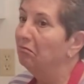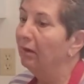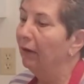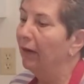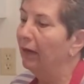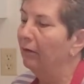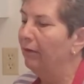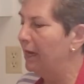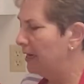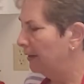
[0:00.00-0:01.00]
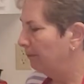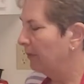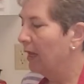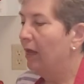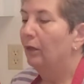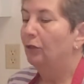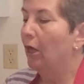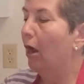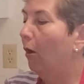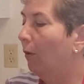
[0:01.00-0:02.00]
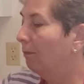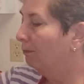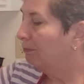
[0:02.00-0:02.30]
very convenient. So